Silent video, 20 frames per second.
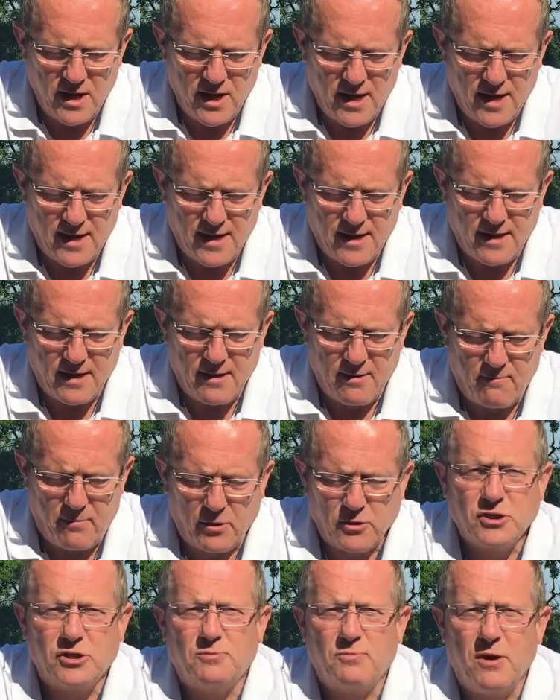a
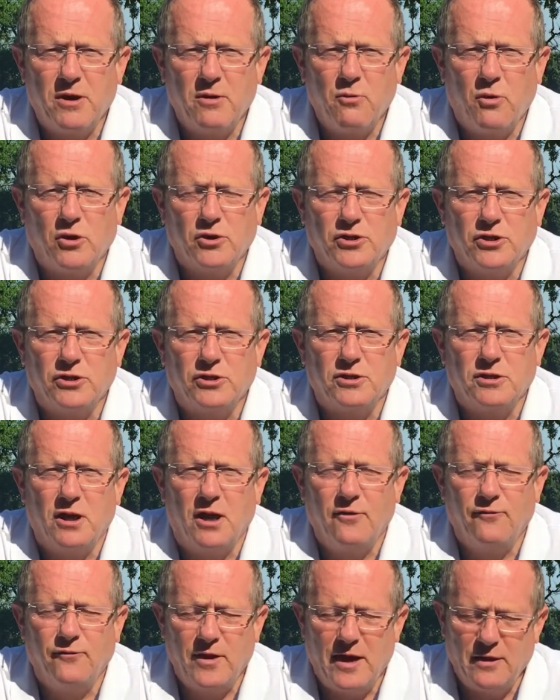box of spring washers.
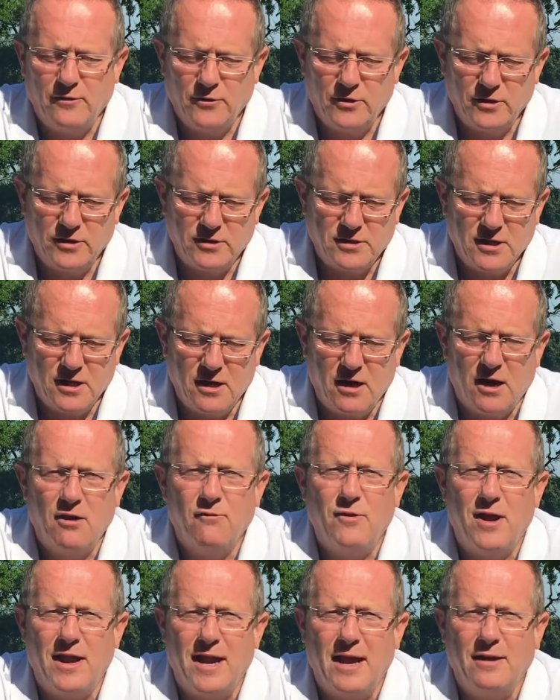I found that I
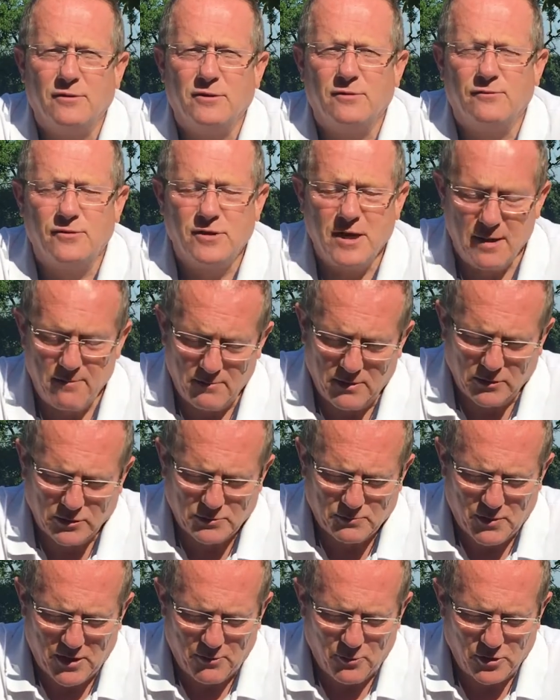ran out of 10mm
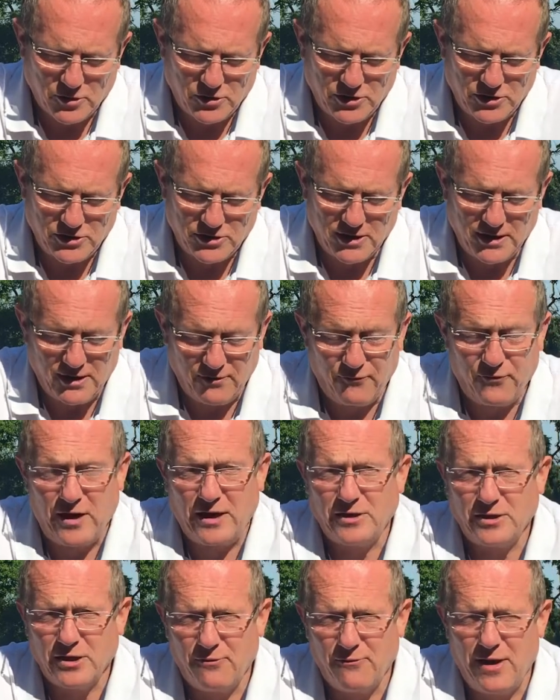spring washers, and in
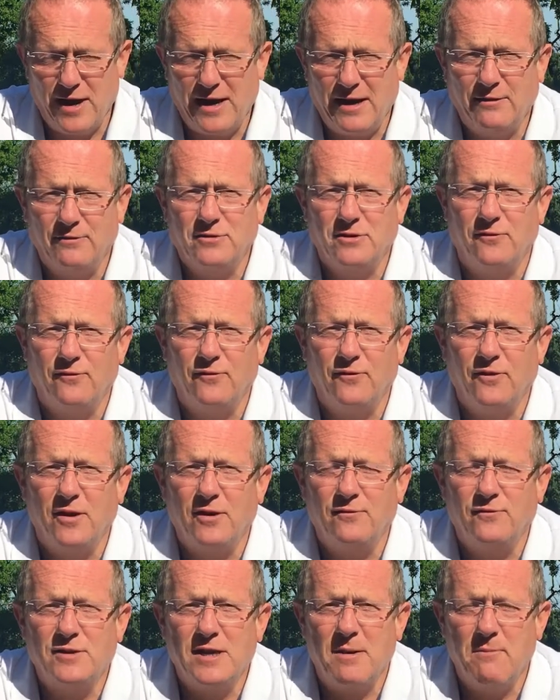fact I ran out of
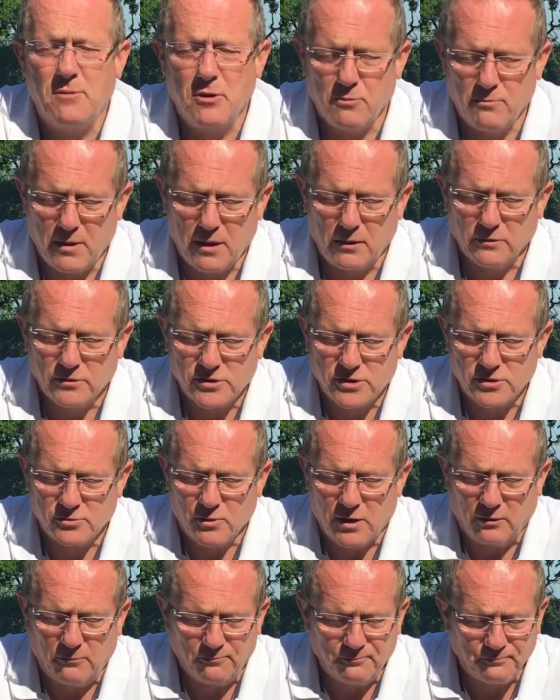10mm bolts as
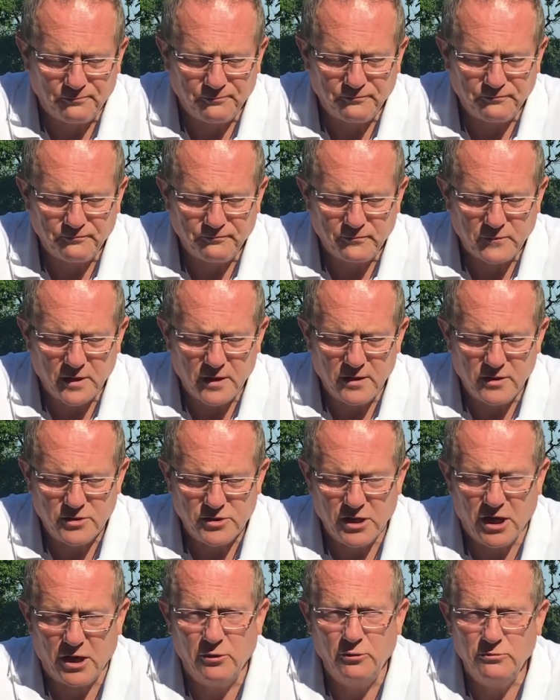well.
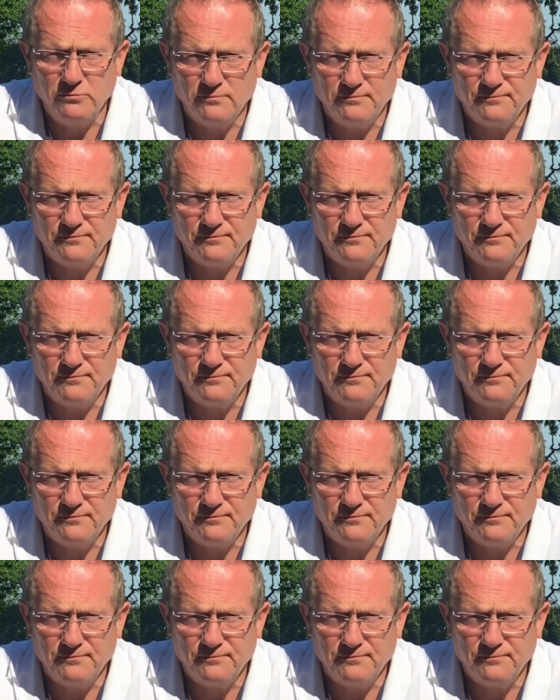So